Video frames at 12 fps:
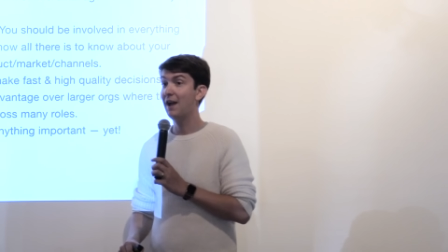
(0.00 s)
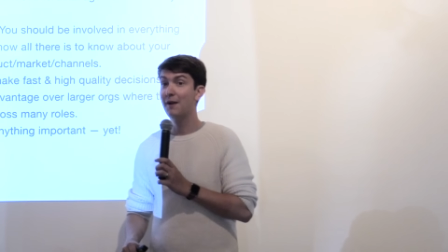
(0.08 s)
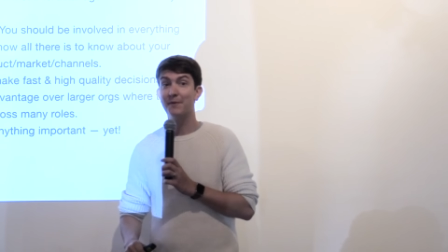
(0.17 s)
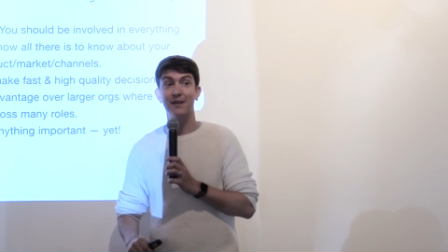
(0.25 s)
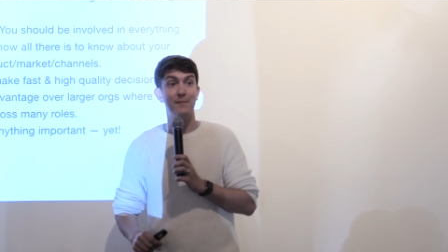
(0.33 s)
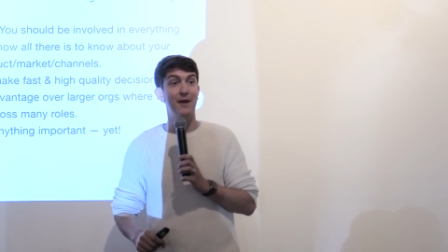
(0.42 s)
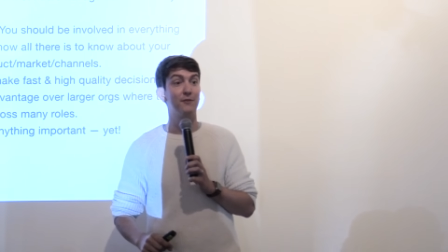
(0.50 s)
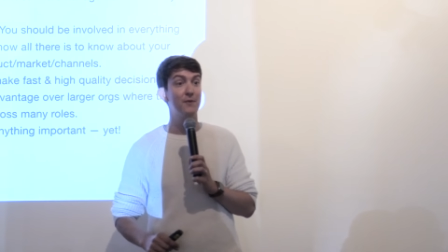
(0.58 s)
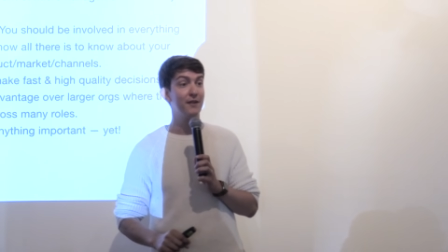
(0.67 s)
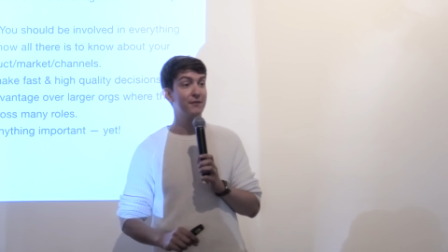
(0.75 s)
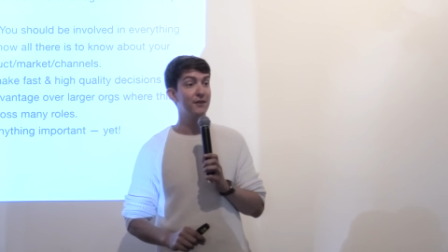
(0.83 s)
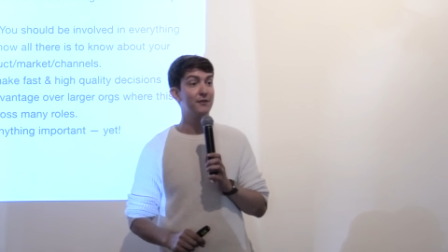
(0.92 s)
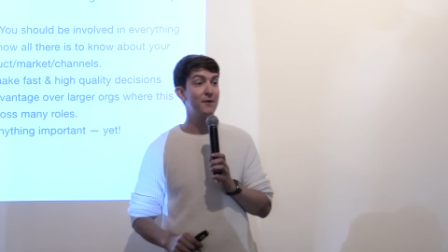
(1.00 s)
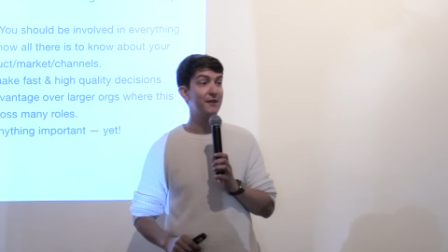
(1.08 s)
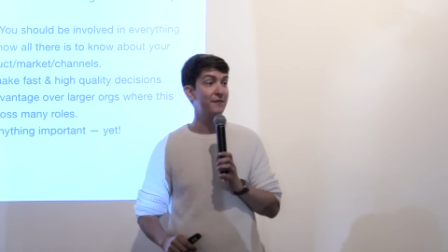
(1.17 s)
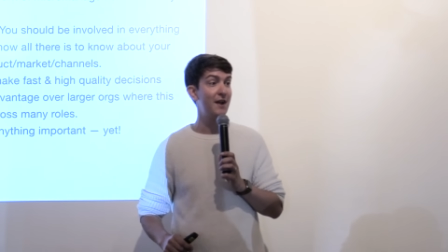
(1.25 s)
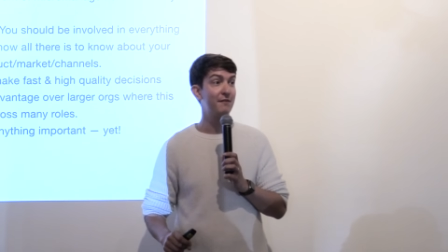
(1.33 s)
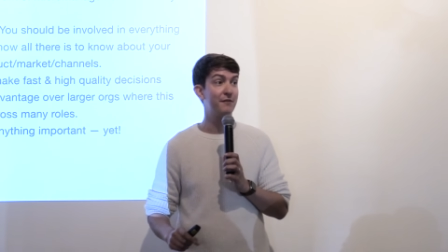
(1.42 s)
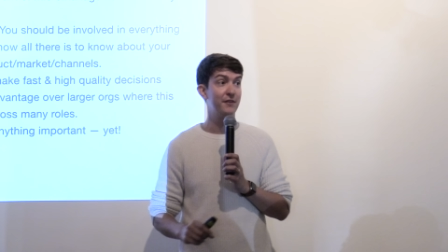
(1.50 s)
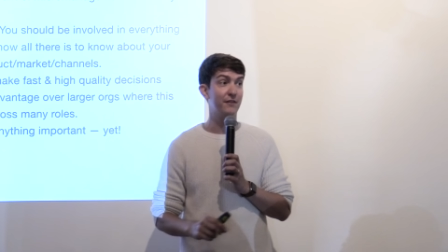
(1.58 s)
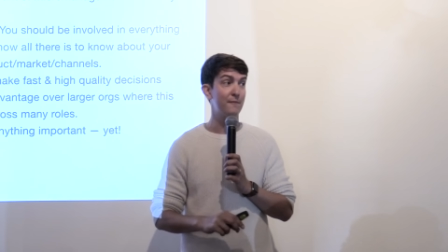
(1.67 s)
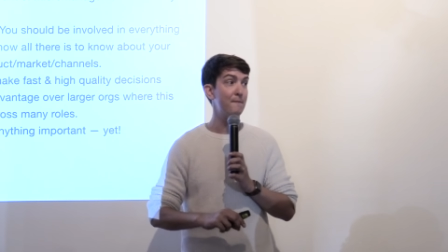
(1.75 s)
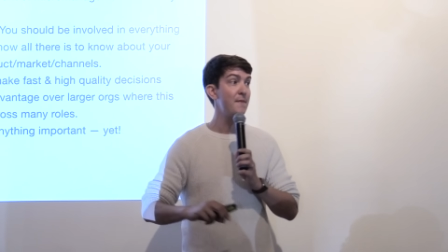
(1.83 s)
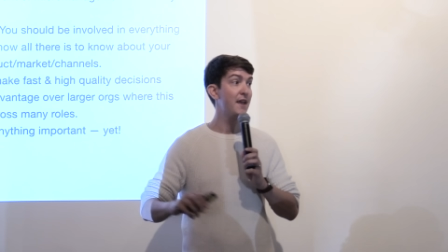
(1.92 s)
because about 23 to 25, it
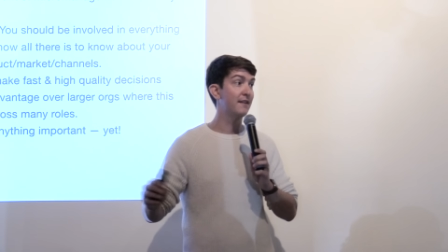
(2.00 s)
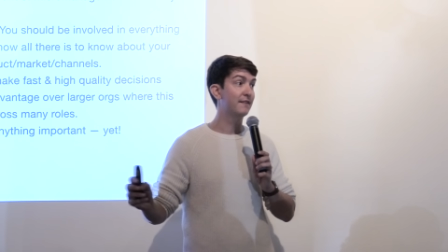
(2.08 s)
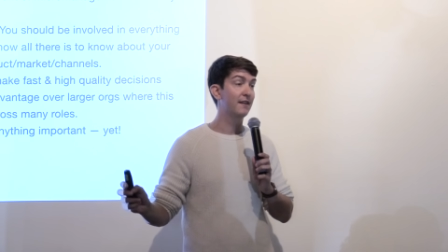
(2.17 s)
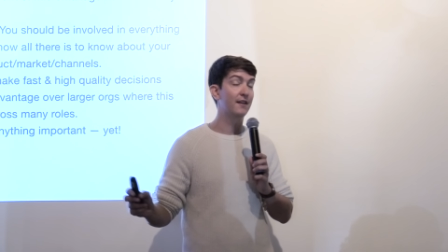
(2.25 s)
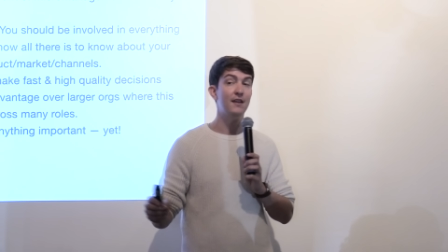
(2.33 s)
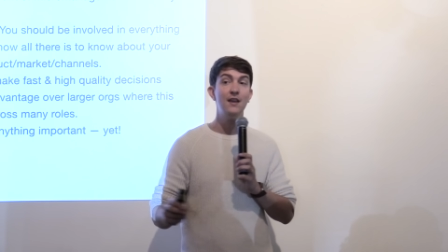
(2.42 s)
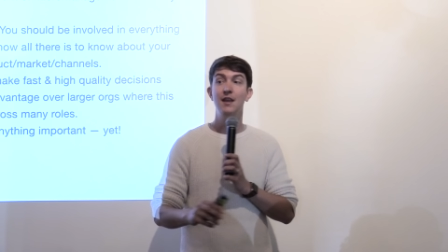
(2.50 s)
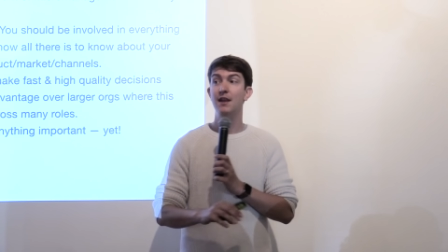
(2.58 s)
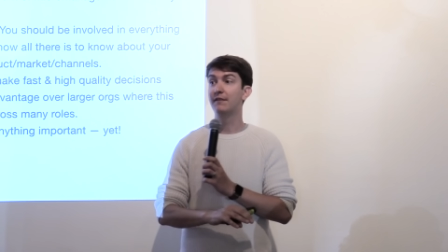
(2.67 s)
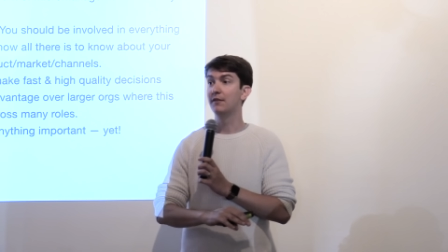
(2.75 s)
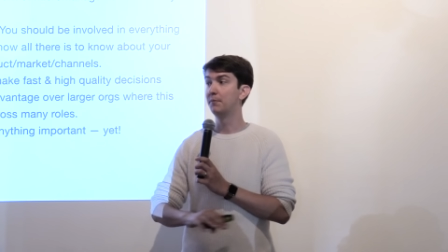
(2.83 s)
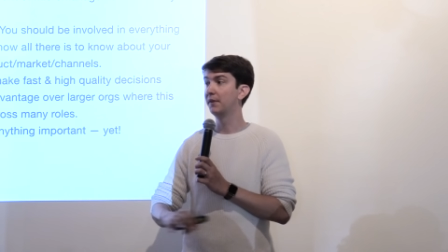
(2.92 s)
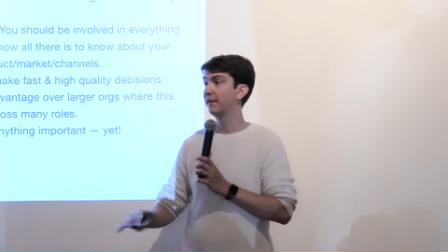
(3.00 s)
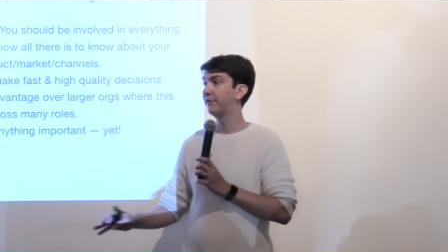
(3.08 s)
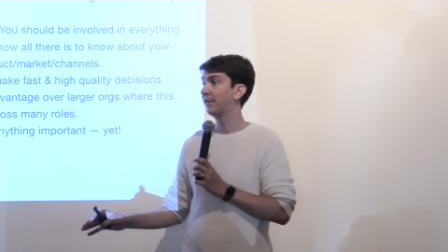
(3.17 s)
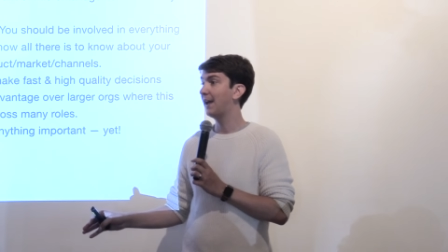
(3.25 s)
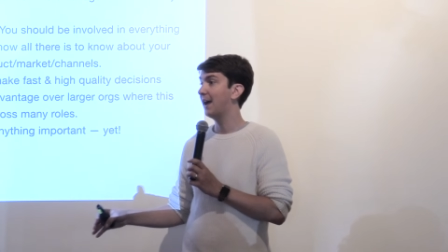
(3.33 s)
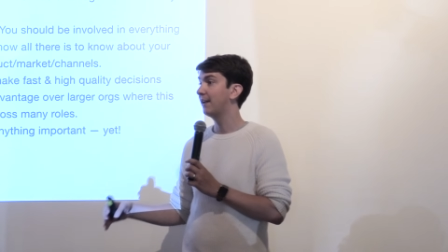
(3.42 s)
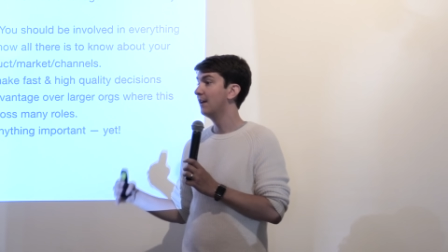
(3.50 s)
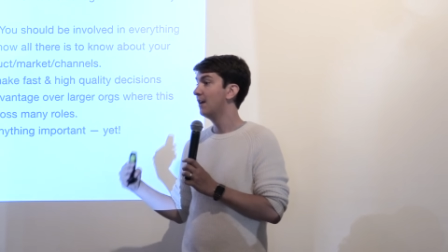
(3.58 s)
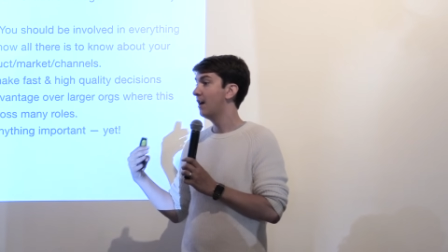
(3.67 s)
feels amazing. It's completely flat.